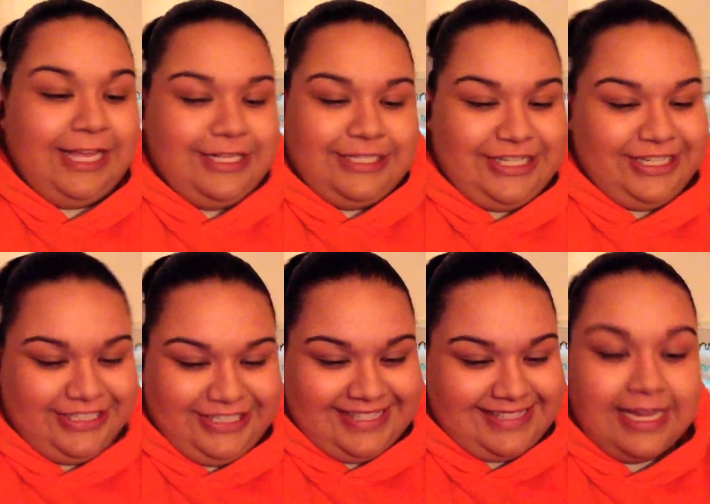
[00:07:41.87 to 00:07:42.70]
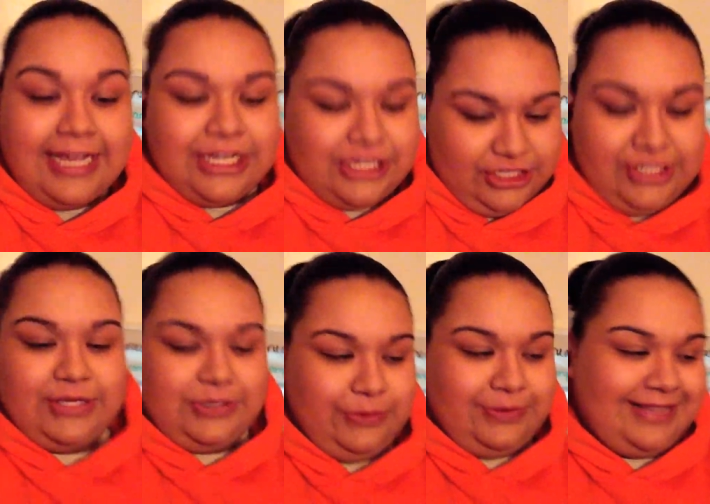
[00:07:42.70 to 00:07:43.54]
She's a
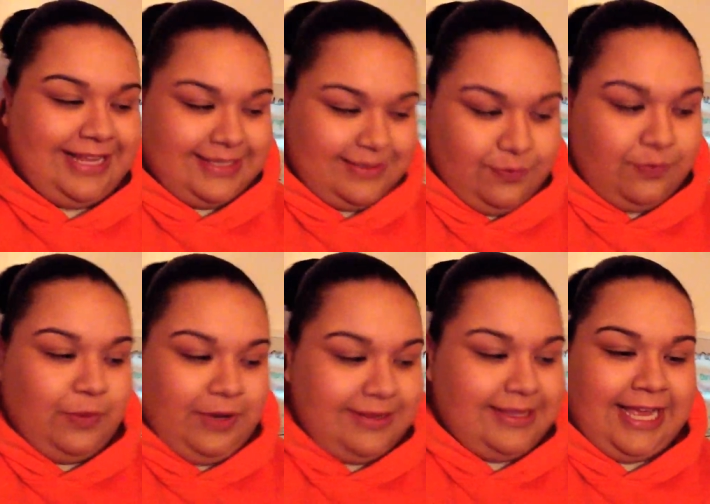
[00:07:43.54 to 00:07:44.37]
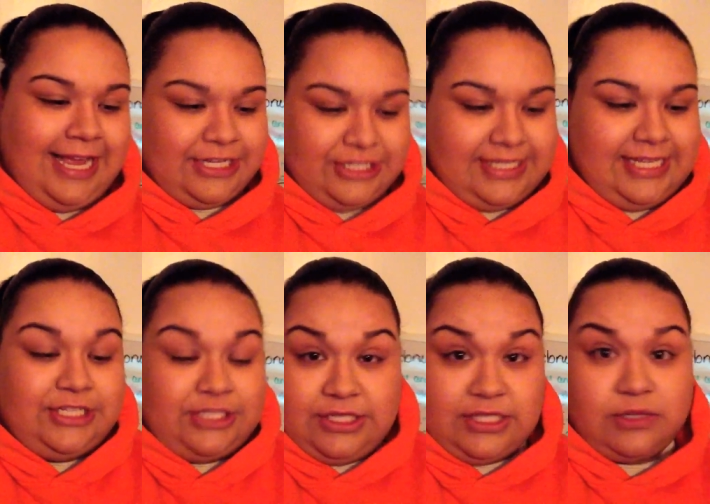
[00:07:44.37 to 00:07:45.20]
hoot. That's one thing I can just say.
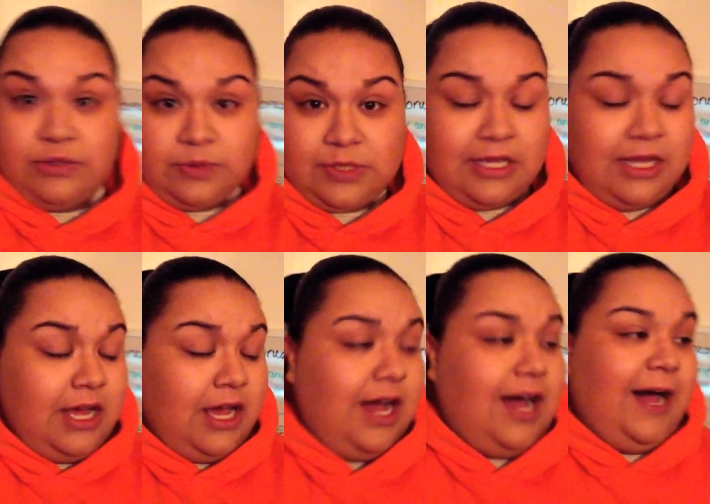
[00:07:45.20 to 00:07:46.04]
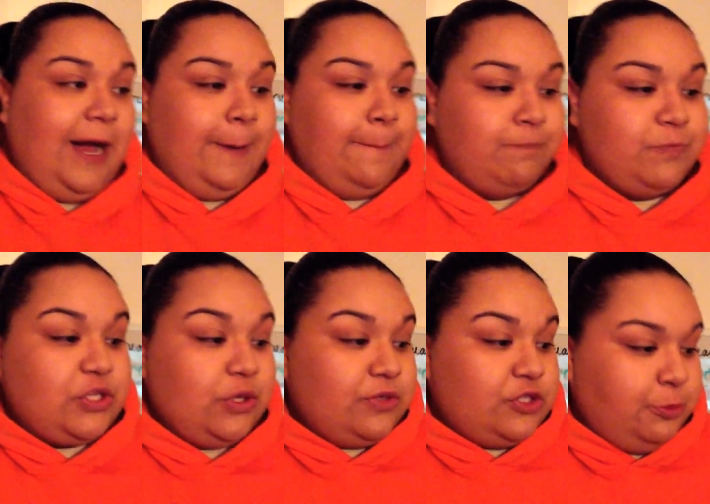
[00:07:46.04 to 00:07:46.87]
She's a hoot.
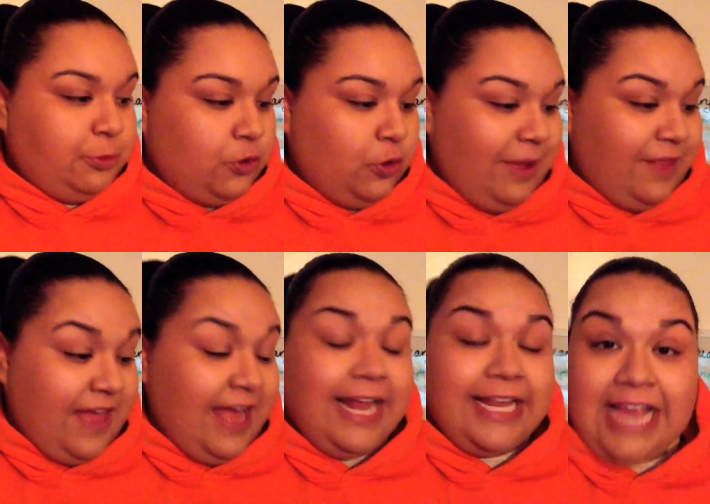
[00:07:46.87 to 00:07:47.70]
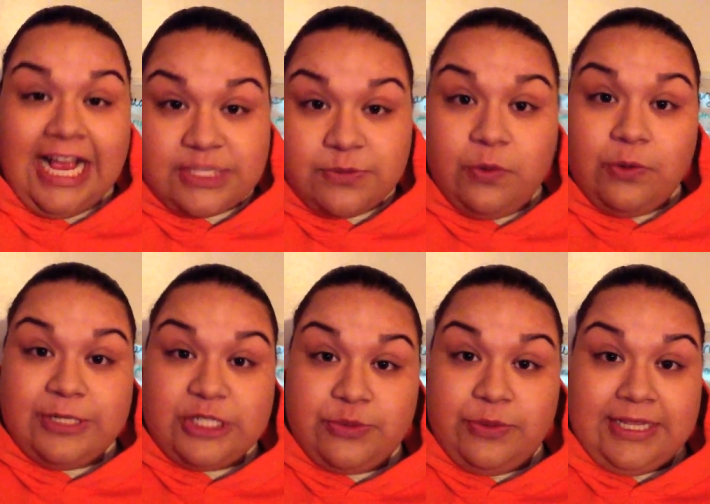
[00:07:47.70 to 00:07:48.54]
So super cool about that. And yes, we will be
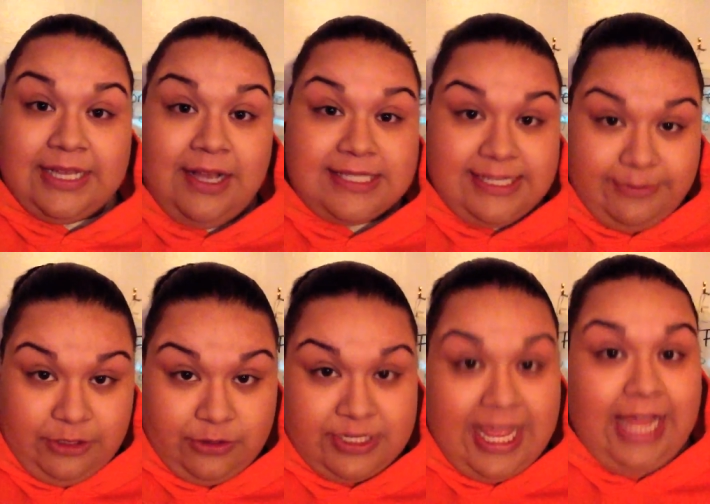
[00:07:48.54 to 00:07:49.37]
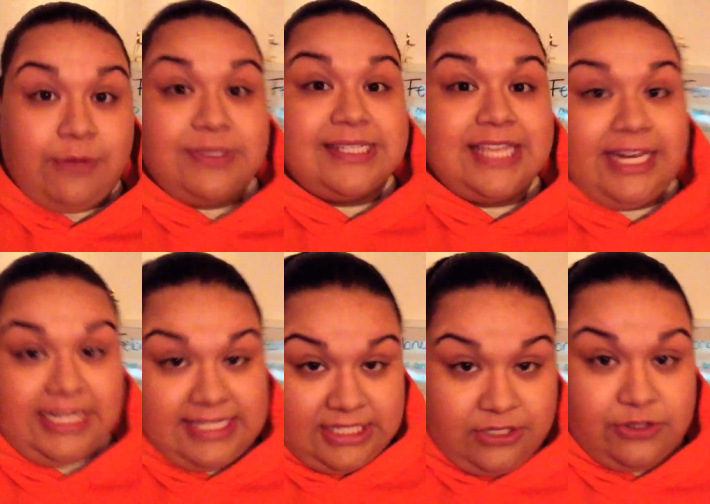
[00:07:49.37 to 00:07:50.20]
doing a similar tag with Skinny
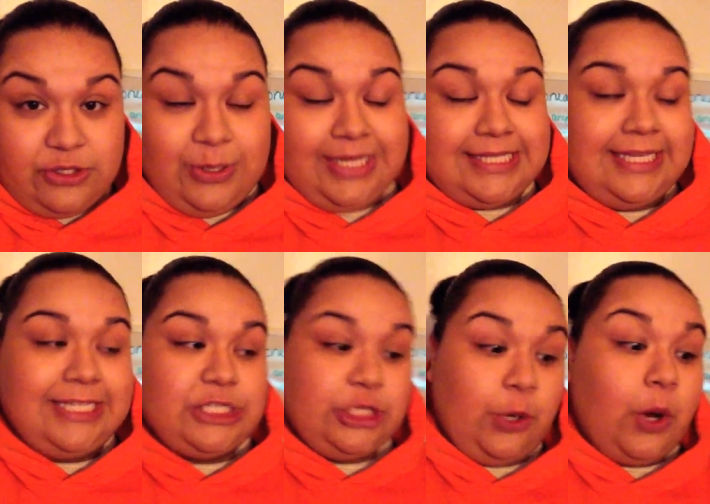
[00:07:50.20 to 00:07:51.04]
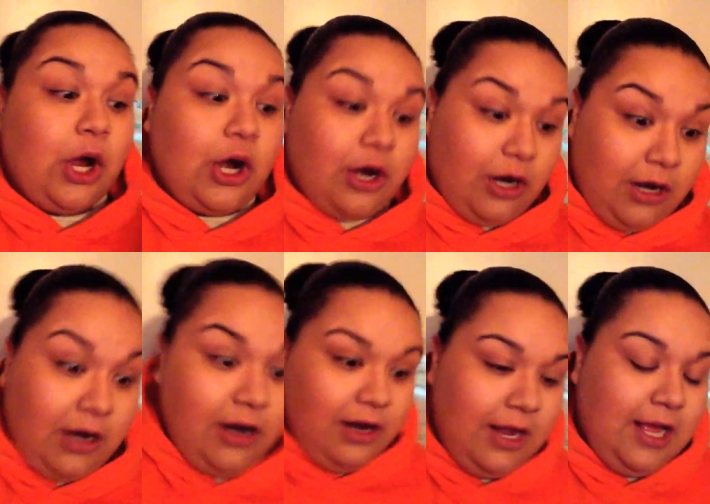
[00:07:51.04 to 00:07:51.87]
Sister so you guys can get to know
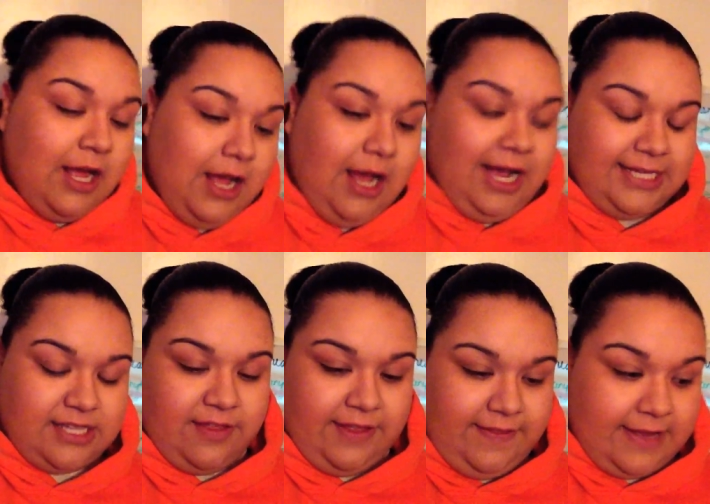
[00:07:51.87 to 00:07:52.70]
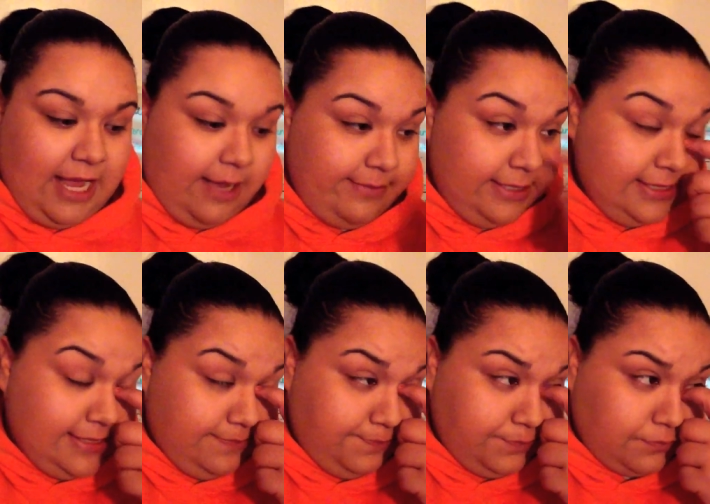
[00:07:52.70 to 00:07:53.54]
her. I saw that in the
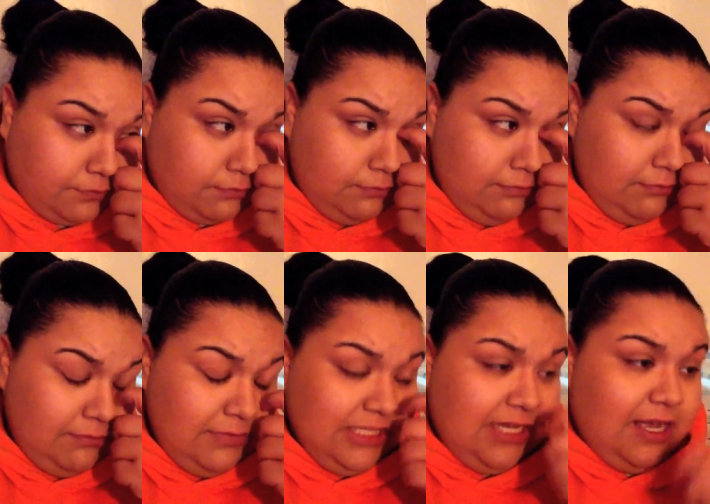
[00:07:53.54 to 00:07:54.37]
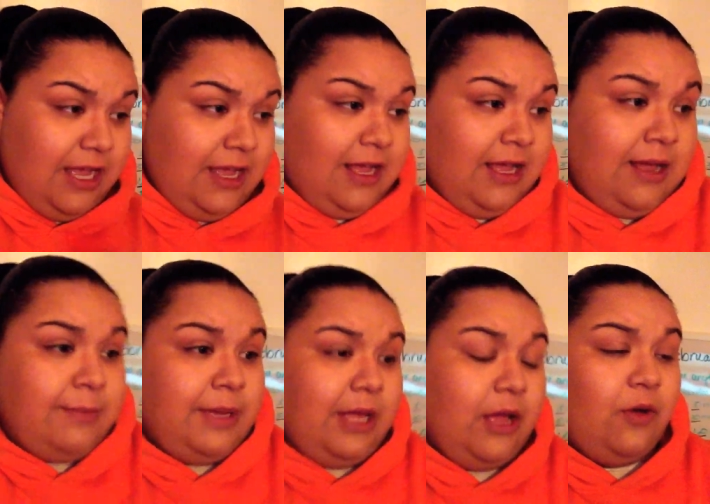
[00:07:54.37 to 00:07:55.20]
comments.
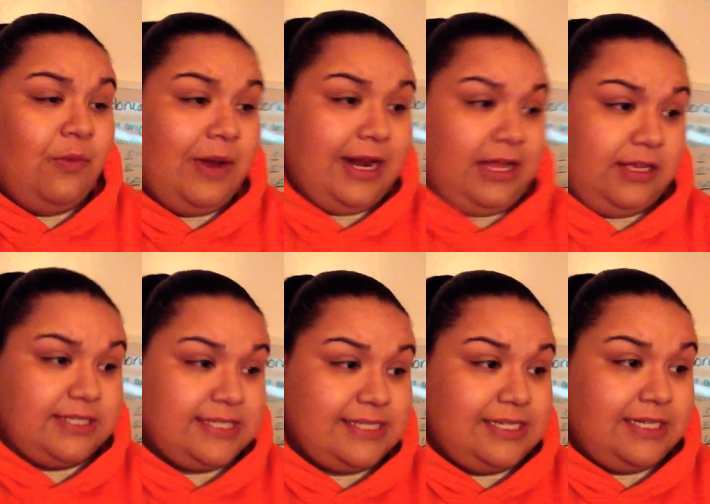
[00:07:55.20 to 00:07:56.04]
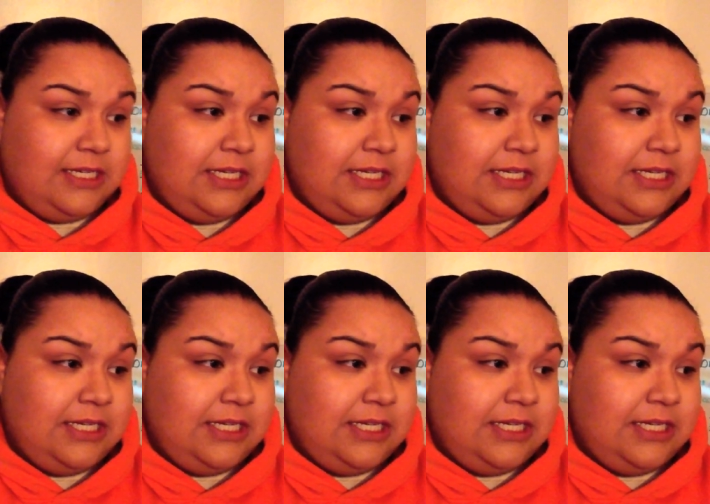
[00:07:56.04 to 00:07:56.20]
What else?